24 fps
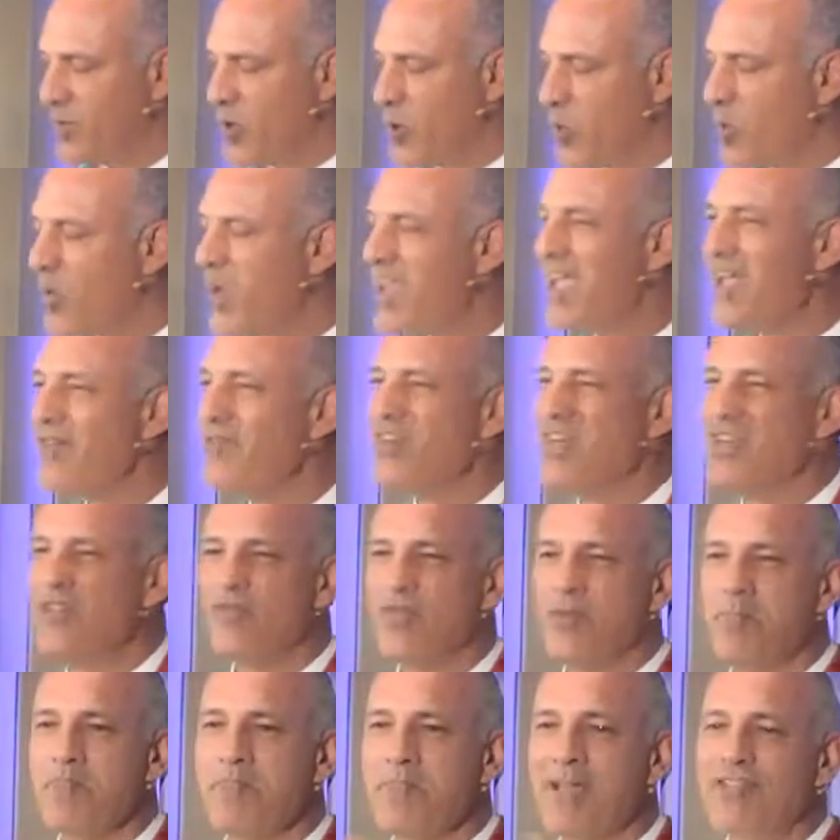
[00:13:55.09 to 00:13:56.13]
We haven't
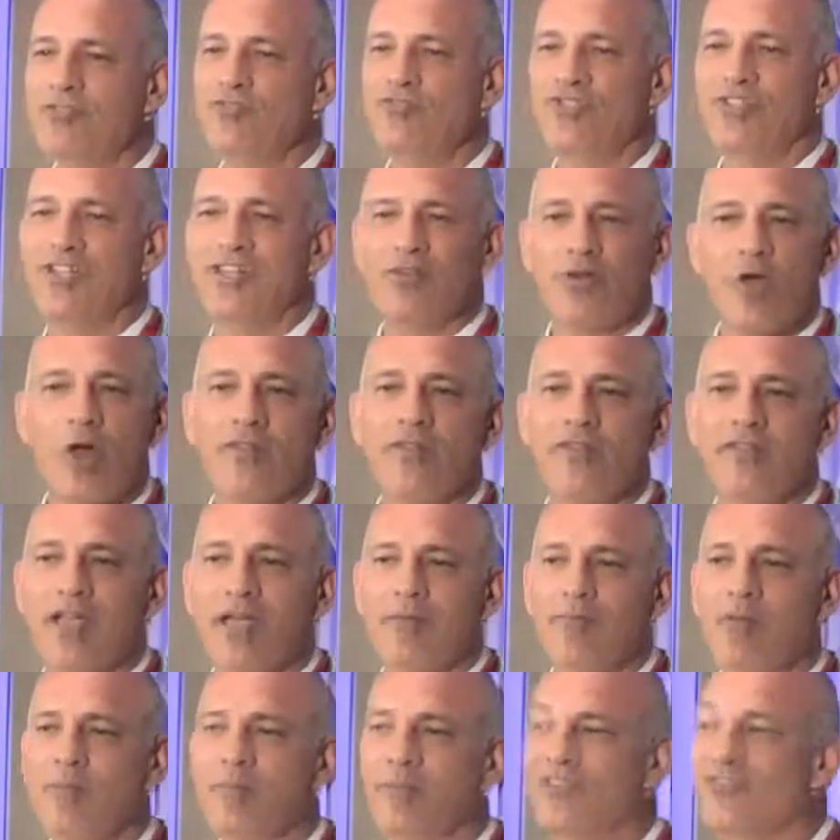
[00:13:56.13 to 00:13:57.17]
even mentioned in all the time
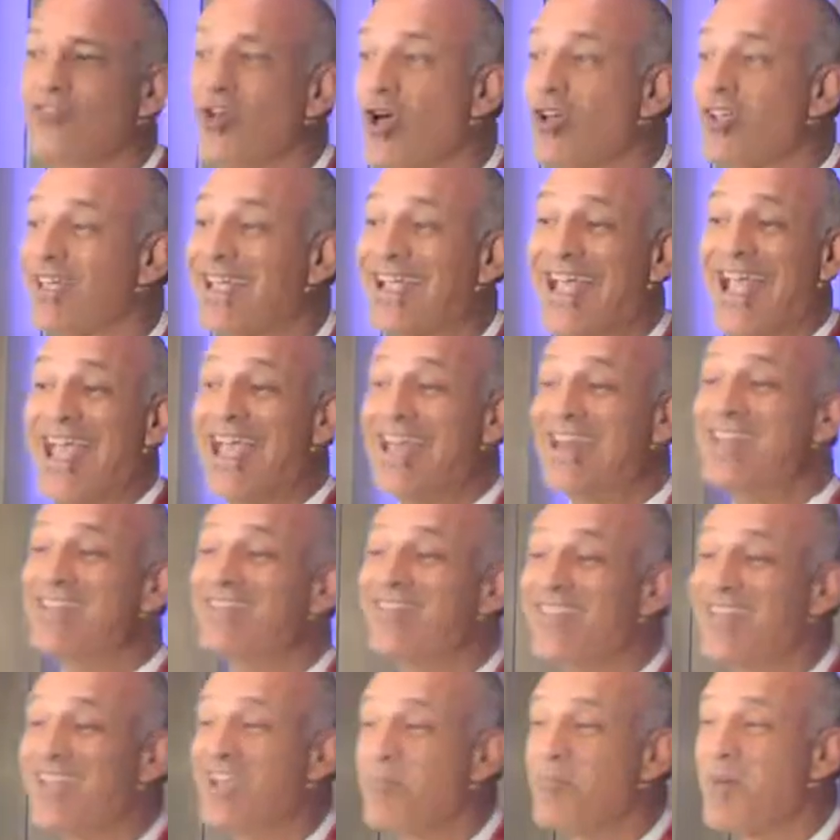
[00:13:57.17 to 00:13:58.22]
I've been talking
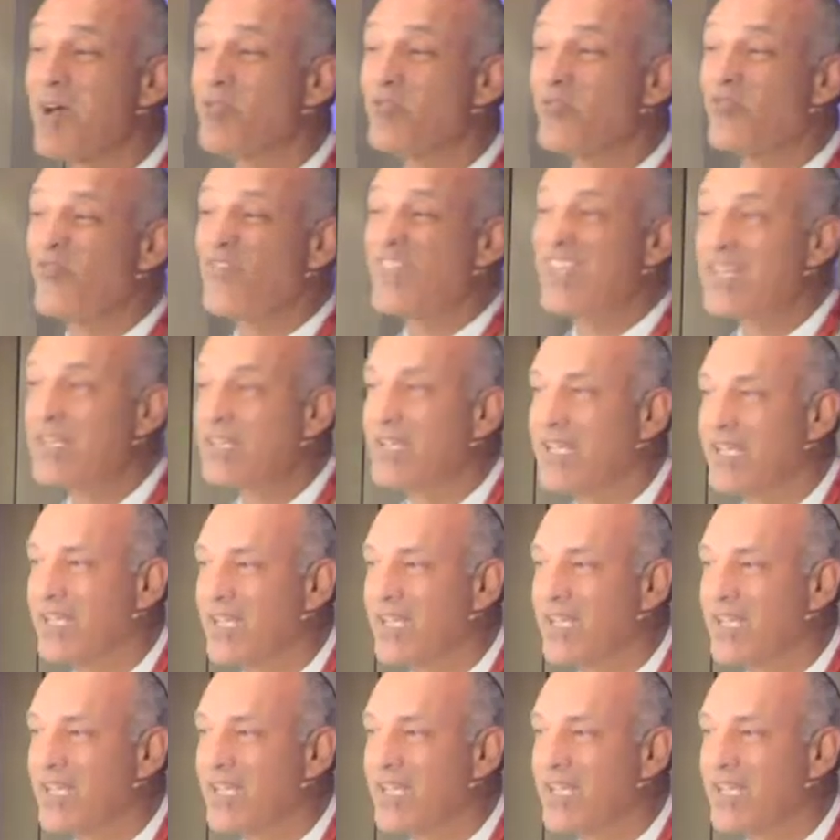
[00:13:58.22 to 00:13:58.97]
anything about feeling,